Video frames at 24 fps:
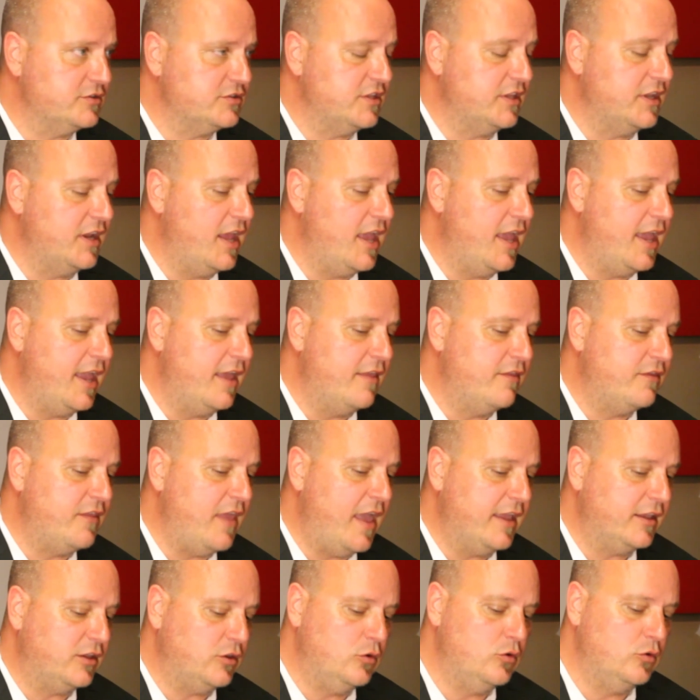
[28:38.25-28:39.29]
us today, and
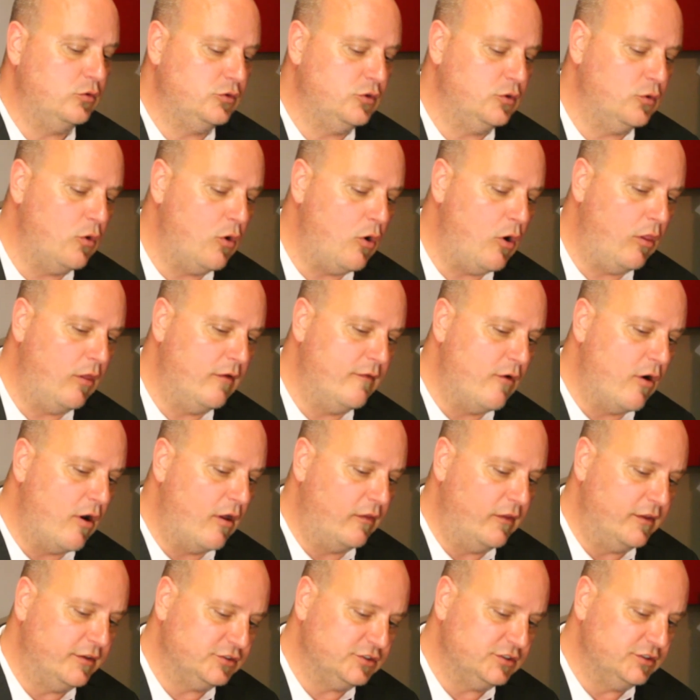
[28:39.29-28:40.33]
thank you to all of
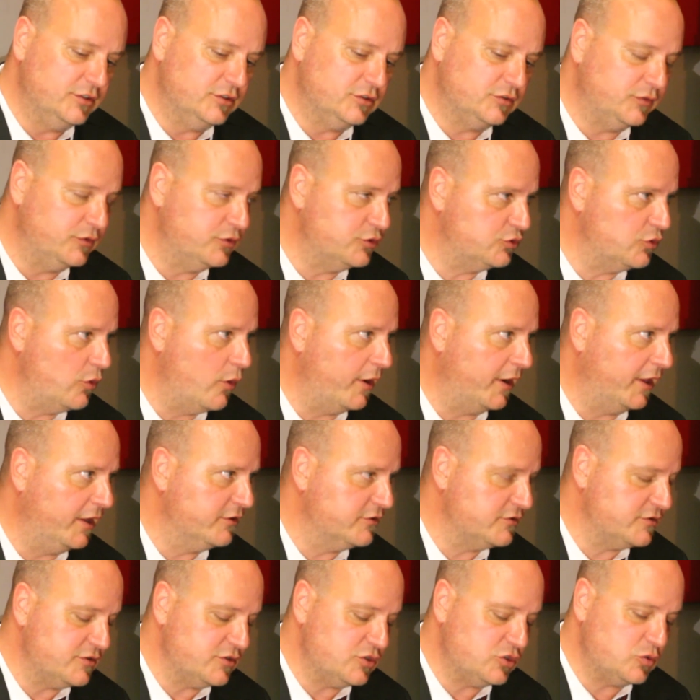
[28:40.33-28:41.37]
our listeners for joining
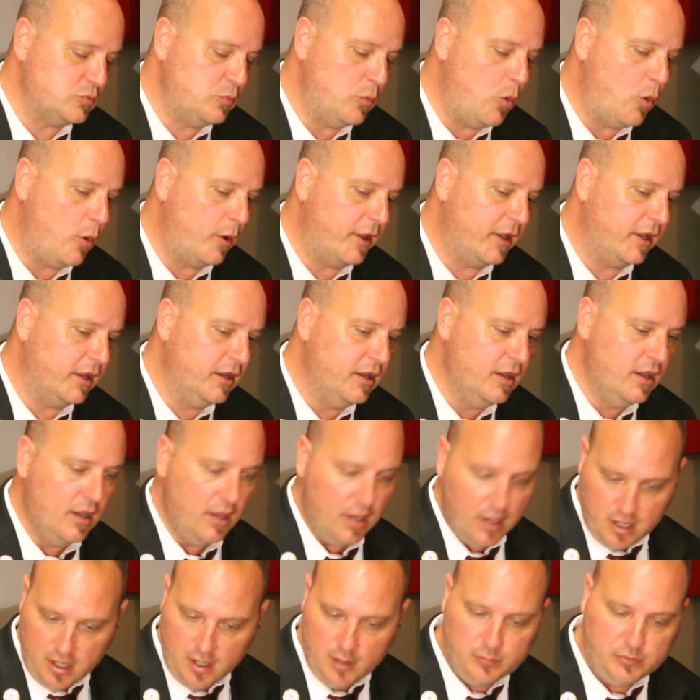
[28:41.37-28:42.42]
us this morning.
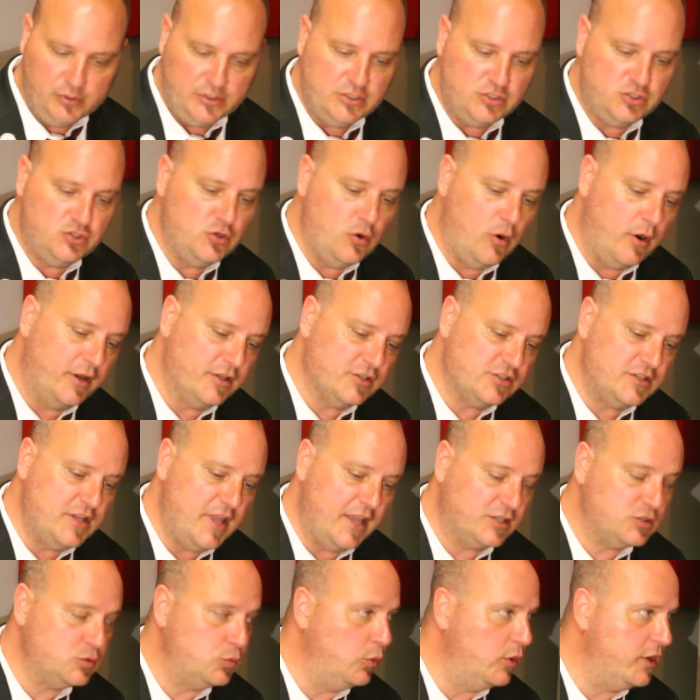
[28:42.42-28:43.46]
Please join us
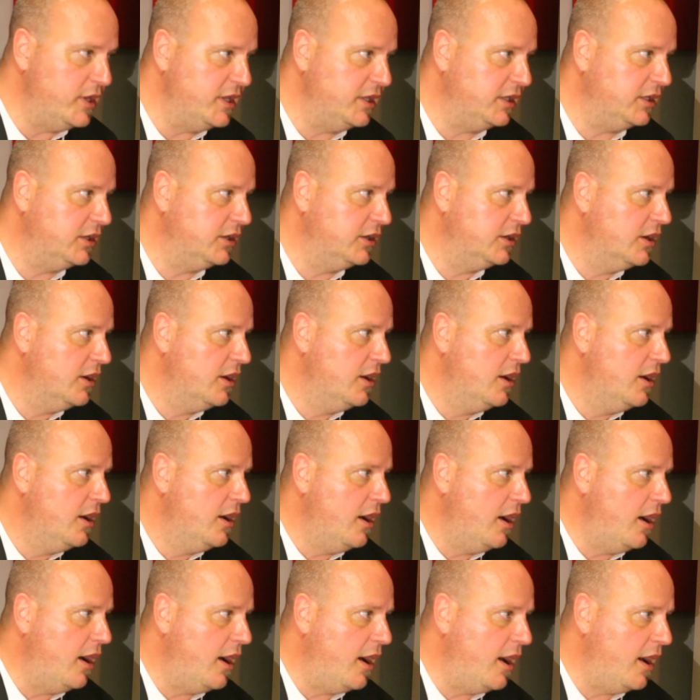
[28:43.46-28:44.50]
next week,
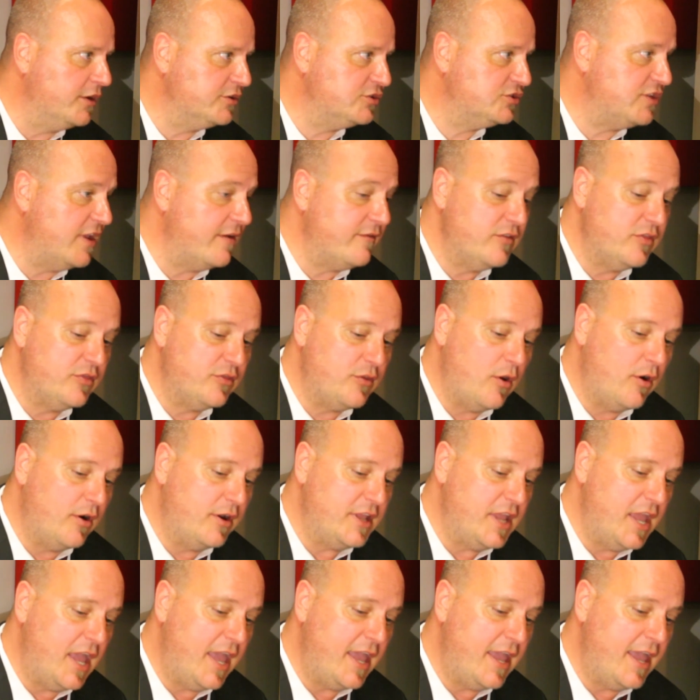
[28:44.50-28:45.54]

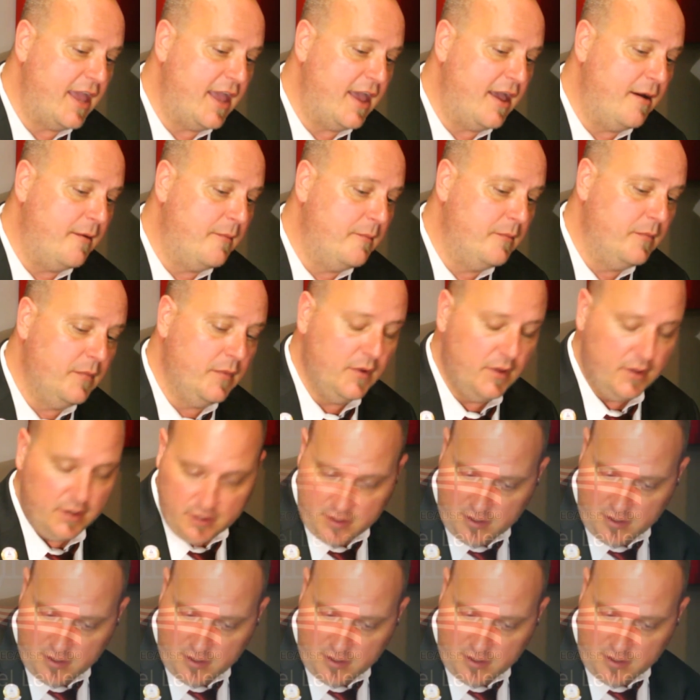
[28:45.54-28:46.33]
7:30 a.m.